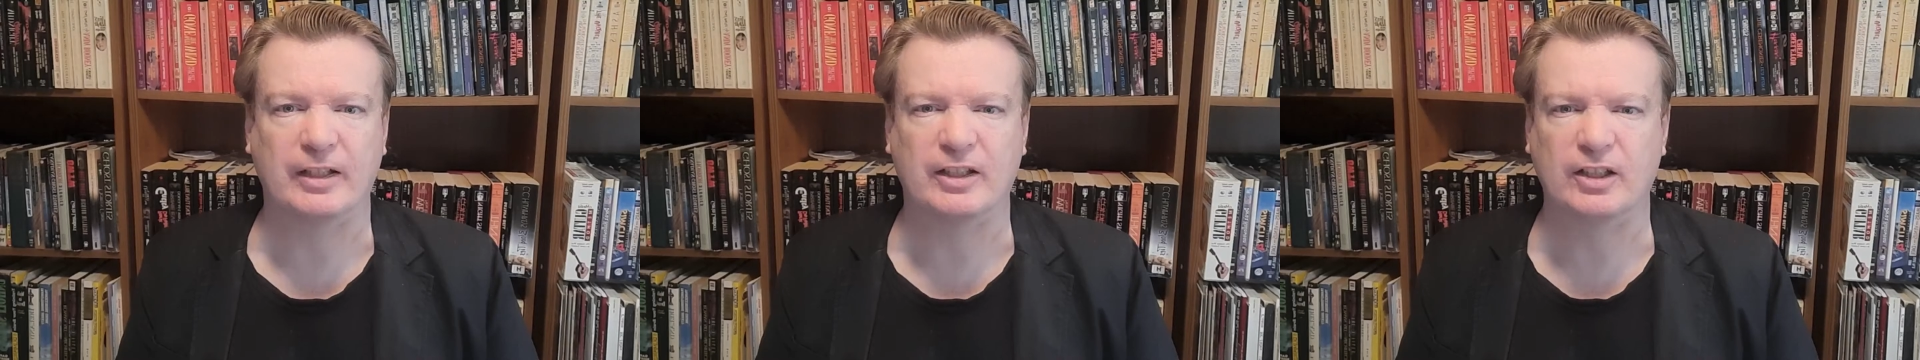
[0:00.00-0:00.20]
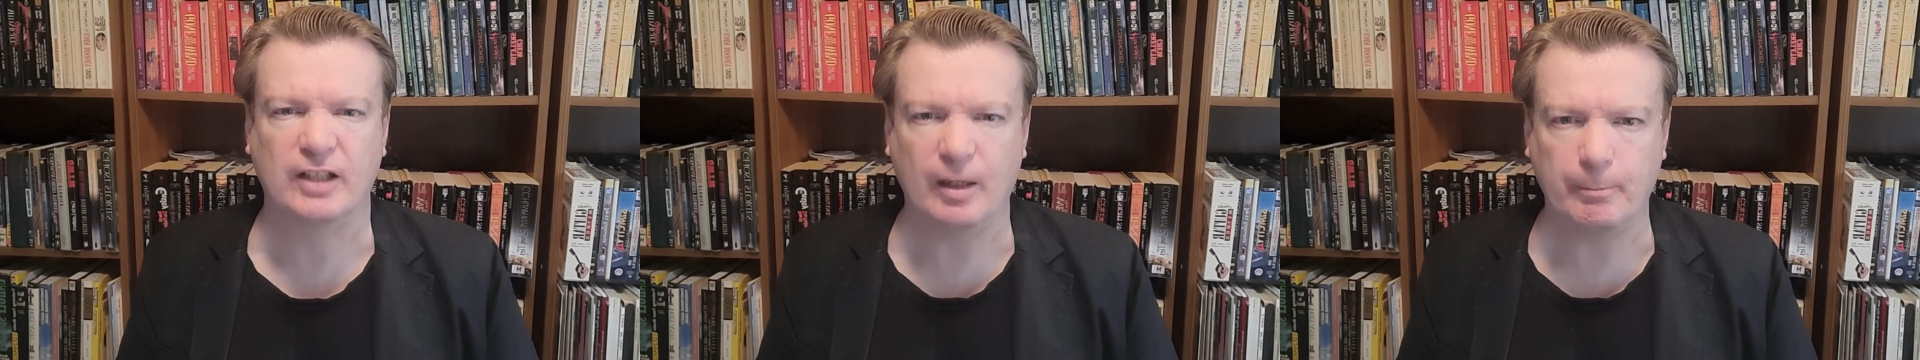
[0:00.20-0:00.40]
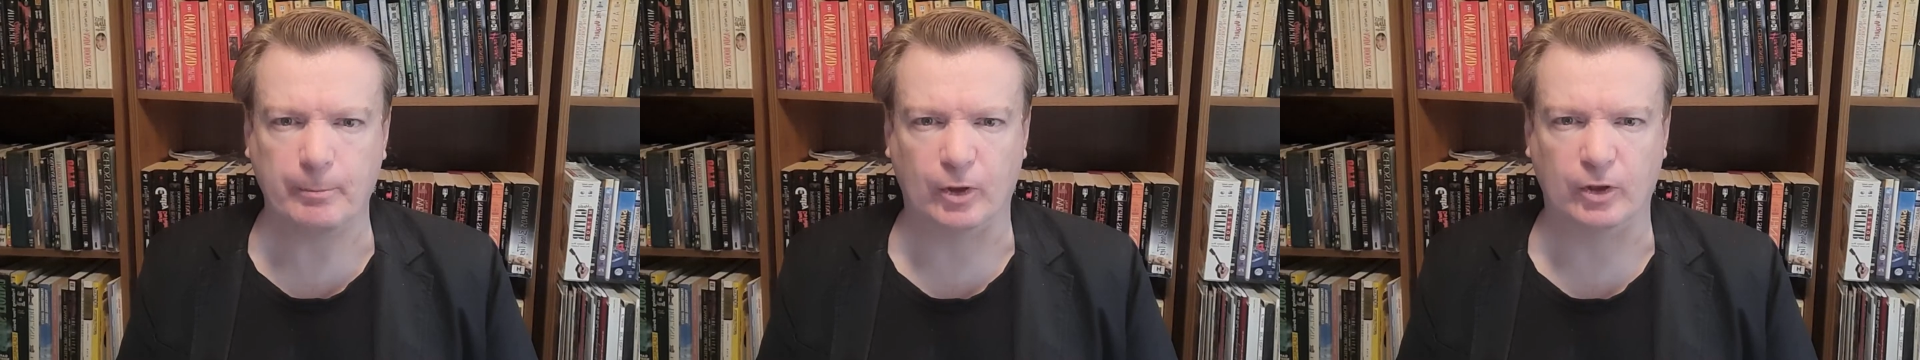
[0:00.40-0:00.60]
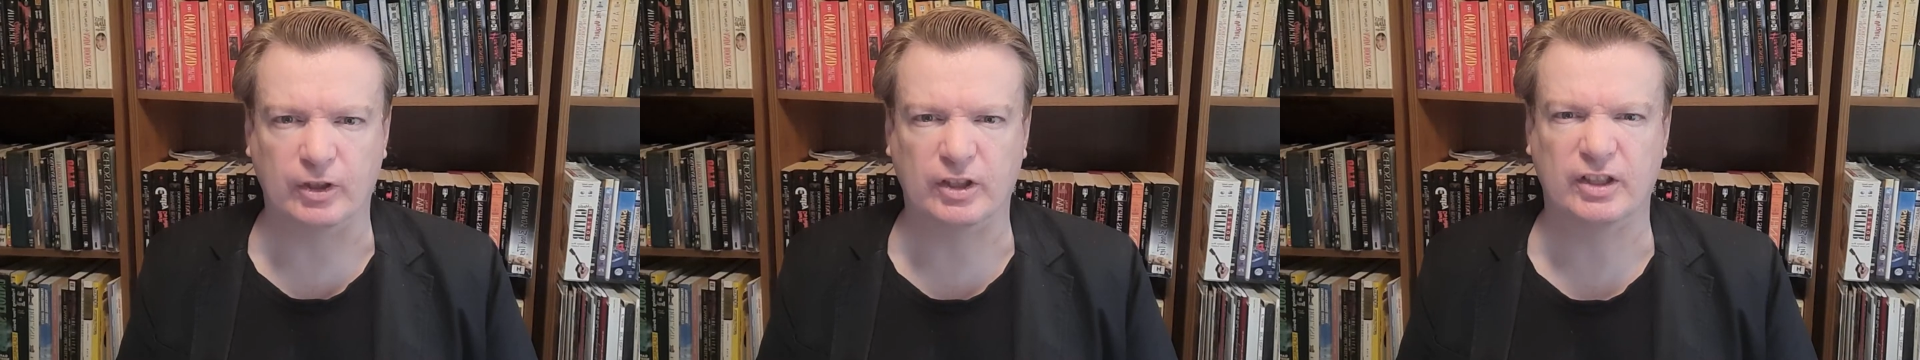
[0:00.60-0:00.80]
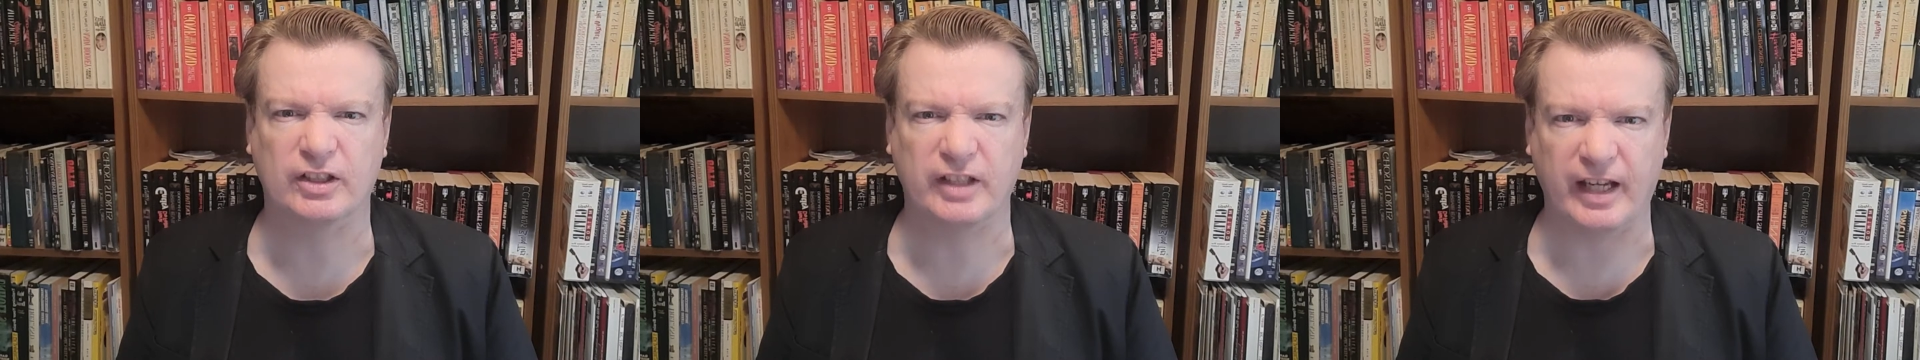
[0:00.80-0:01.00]
some books
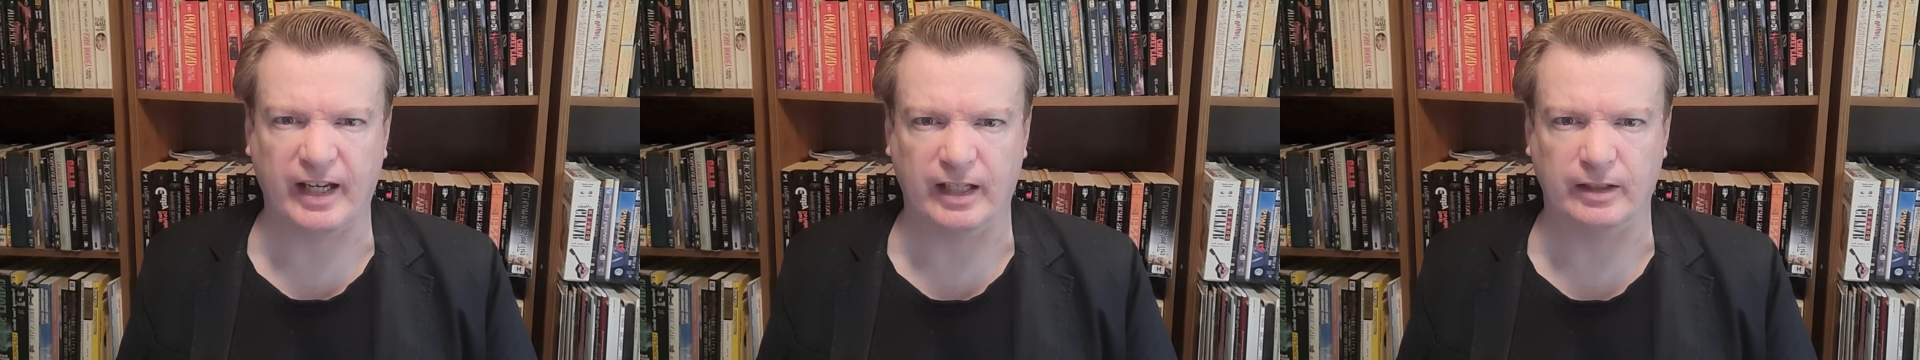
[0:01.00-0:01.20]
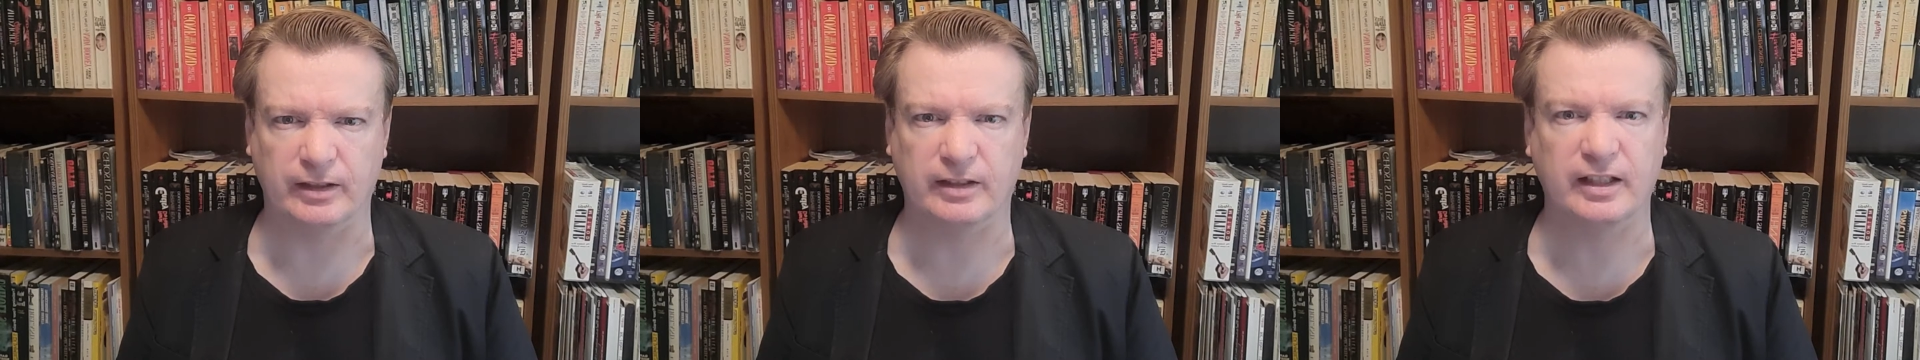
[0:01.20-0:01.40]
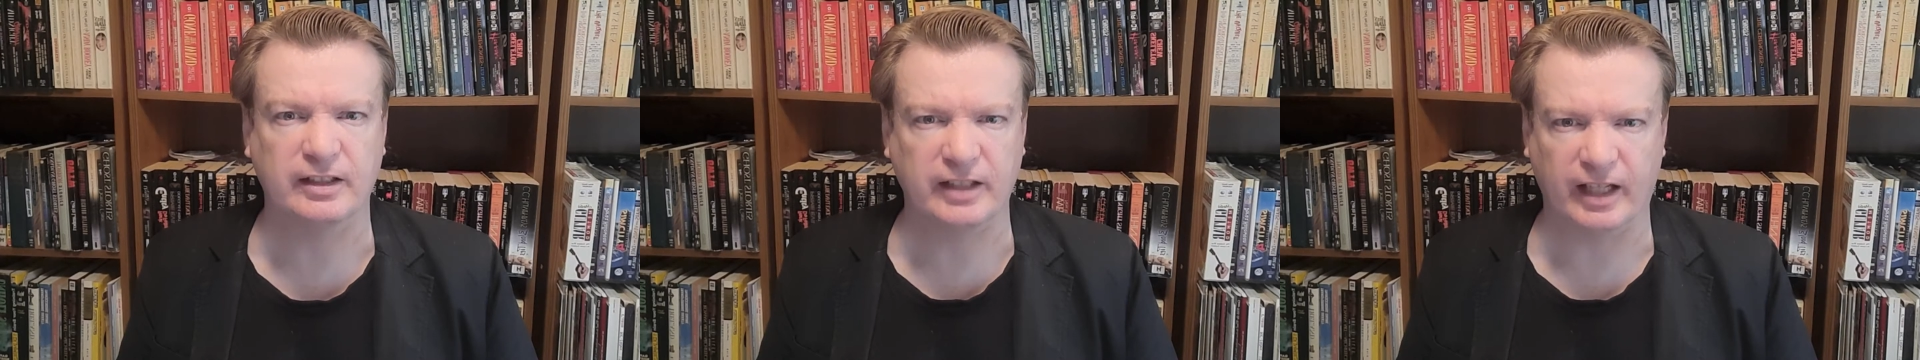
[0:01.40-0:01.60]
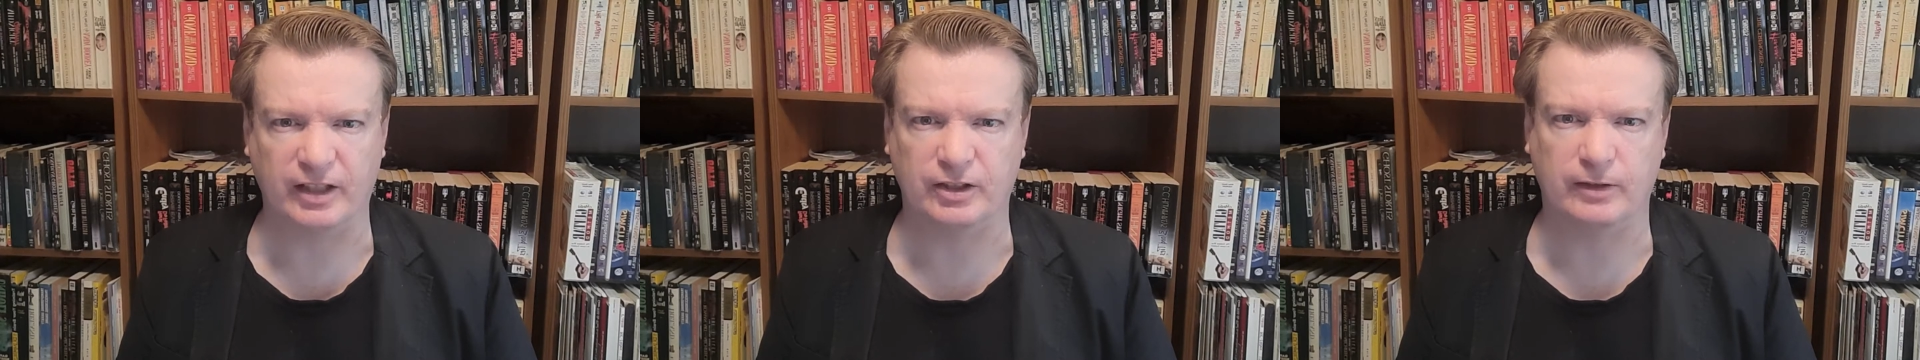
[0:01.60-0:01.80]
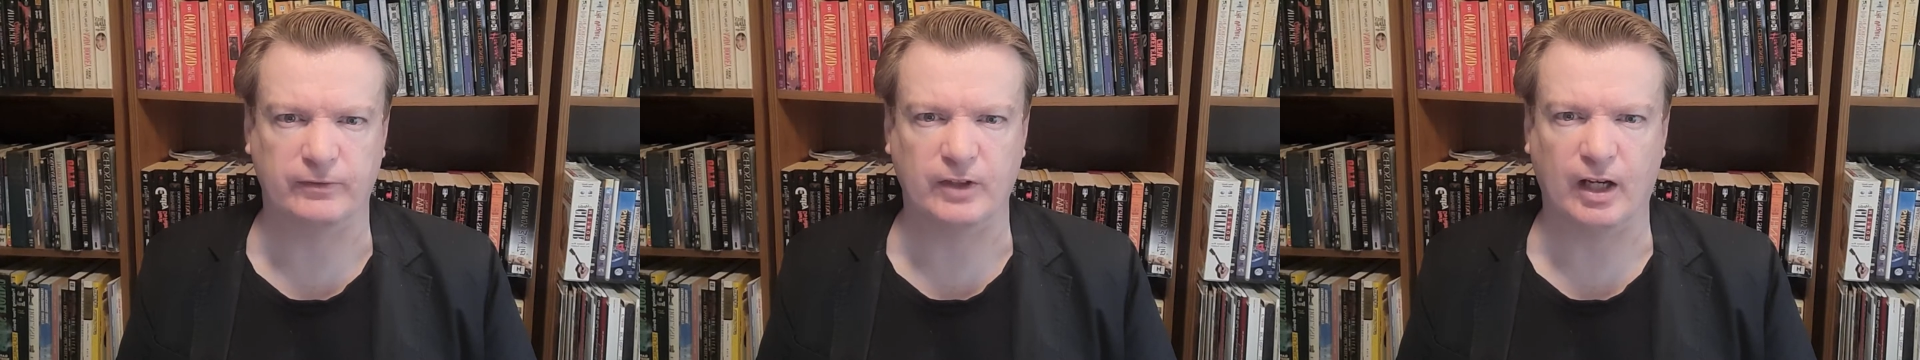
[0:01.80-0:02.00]
stand the test
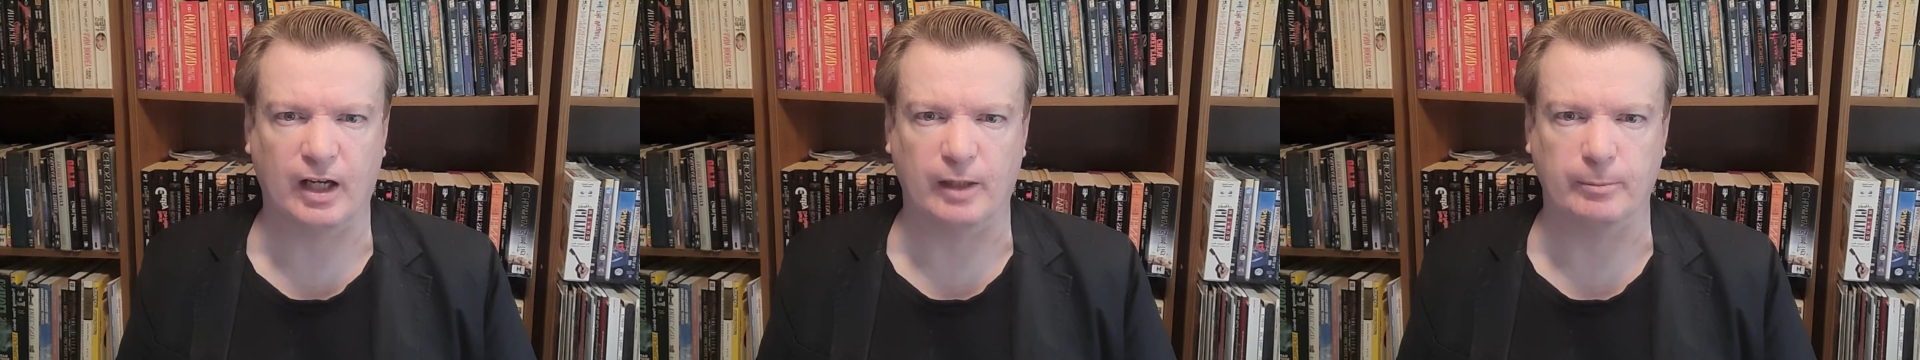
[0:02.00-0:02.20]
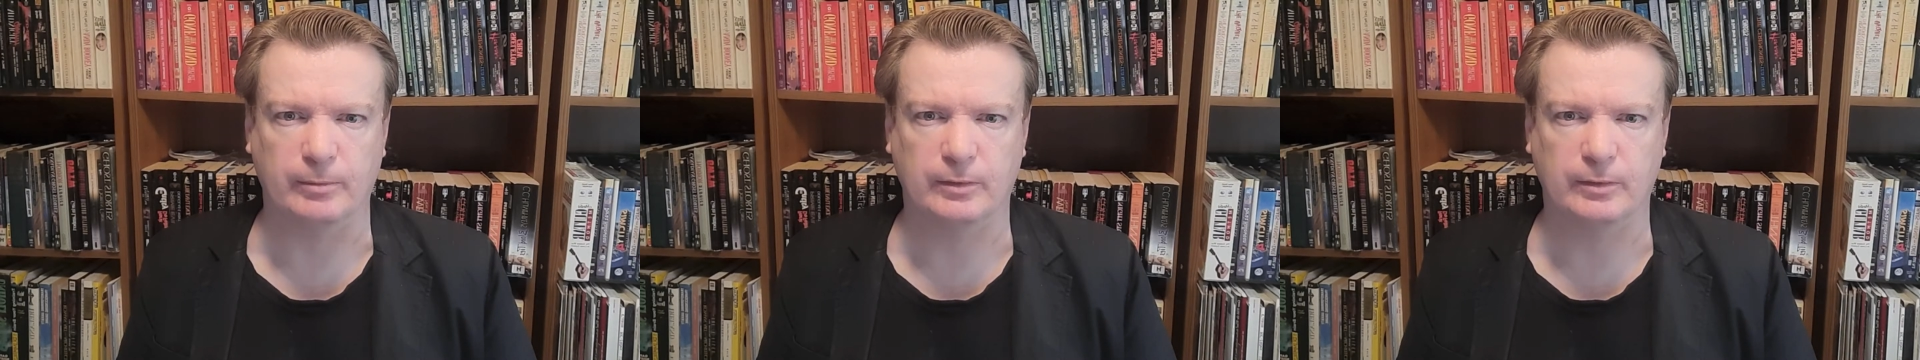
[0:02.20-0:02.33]
of time,